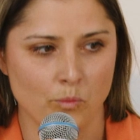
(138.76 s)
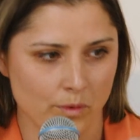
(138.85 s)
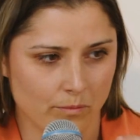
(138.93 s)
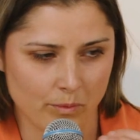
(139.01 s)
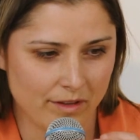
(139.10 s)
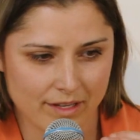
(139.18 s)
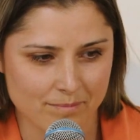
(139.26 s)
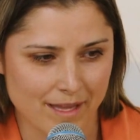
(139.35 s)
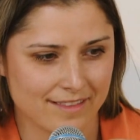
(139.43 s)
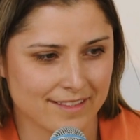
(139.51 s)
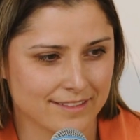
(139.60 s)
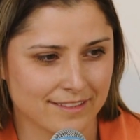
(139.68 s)
we can
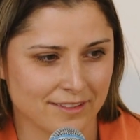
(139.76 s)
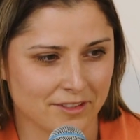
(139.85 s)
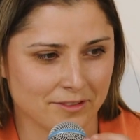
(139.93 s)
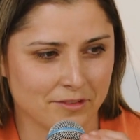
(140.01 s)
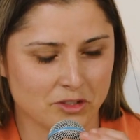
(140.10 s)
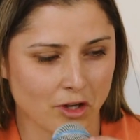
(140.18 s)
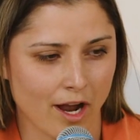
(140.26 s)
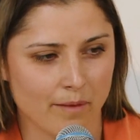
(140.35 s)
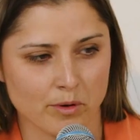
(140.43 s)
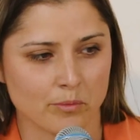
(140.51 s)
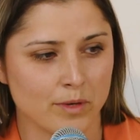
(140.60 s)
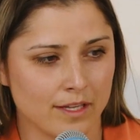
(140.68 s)
make this little tribe,
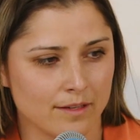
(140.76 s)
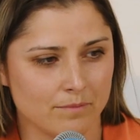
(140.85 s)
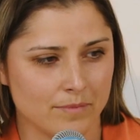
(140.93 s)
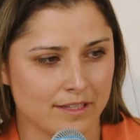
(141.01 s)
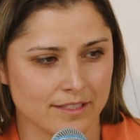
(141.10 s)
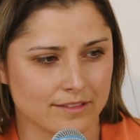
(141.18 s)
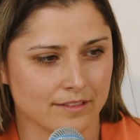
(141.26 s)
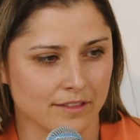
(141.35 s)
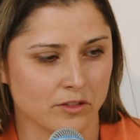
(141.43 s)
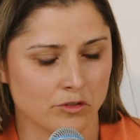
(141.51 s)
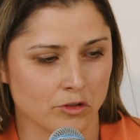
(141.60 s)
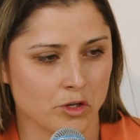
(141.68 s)
or we can be this
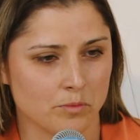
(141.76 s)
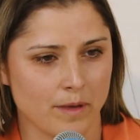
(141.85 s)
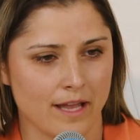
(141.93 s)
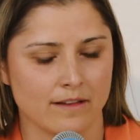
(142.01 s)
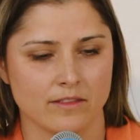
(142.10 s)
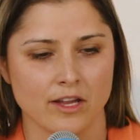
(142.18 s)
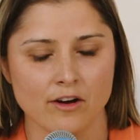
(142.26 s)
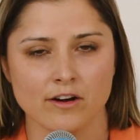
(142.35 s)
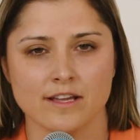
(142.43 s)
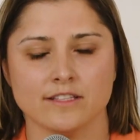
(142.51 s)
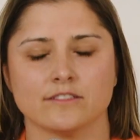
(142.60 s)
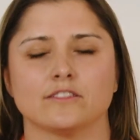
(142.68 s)
little group. And there
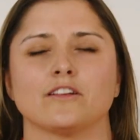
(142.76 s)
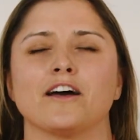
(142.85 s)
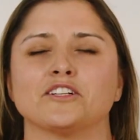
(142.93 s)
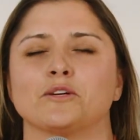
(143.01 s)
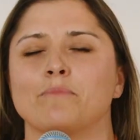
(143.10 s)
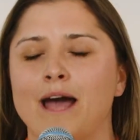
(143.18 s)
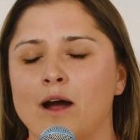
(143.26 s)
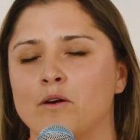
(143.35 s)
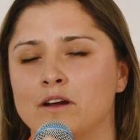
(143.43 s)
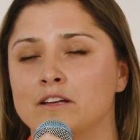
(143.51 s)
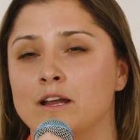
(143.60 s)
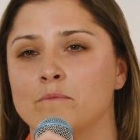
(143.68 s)
is such a
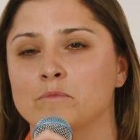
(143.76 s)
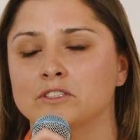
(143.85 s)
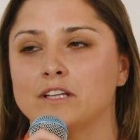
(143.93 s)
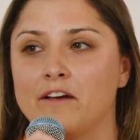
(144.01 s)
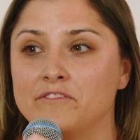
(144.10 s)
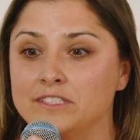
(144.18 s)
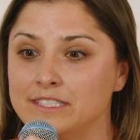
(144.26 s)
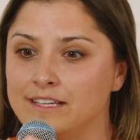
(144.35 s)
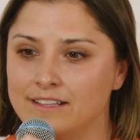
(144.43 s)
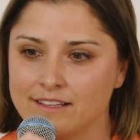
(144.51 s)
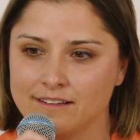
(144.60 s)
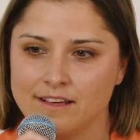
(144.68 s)
power in numbers. I've
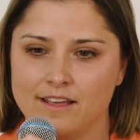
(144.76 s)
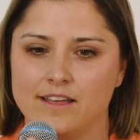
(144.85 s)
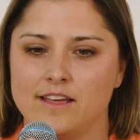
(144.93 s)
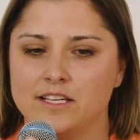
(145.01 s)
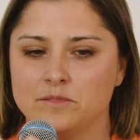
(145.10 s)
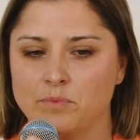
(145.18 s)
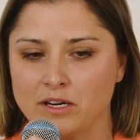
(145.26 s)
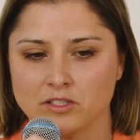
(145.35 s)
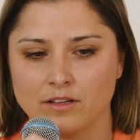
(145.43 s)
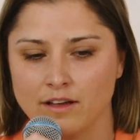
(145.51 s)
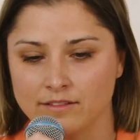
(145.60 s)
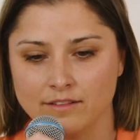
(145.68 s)
seen it,
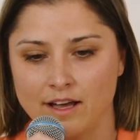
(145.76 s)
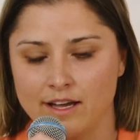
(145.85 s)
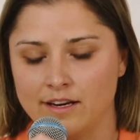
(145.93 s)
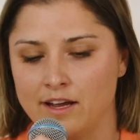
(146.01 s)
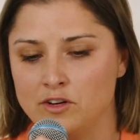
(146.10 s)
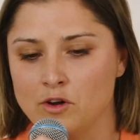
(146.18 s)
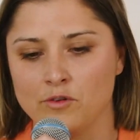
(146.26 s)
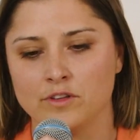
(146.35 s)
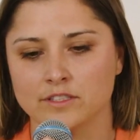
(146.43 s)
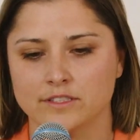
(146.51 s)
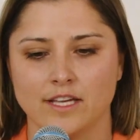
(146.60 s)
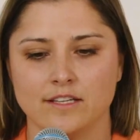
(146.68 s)
especially online. I know
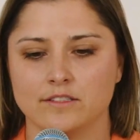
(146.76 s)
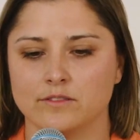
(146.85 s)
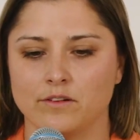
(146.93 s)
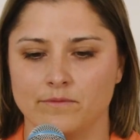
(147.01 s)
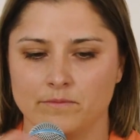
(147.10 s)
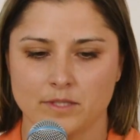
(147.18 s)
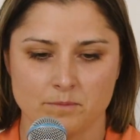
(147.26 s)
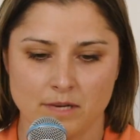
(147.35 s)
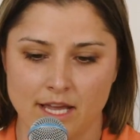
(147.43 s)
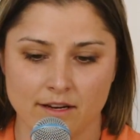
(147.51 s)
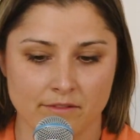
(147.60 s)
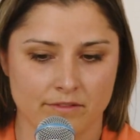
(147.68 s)
there's some
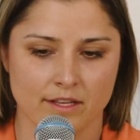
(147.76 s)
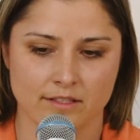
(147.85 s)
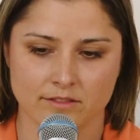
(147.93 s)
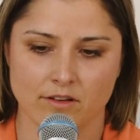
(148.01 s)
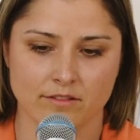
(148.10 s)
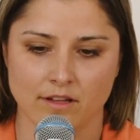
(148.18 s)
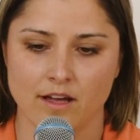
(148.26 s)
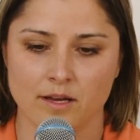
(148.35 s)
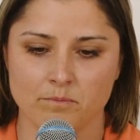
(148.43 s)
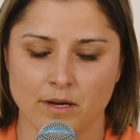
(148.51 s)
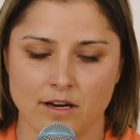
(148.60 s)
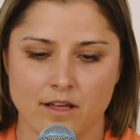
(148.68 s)
negative things
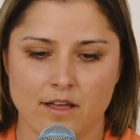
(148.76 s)
online, but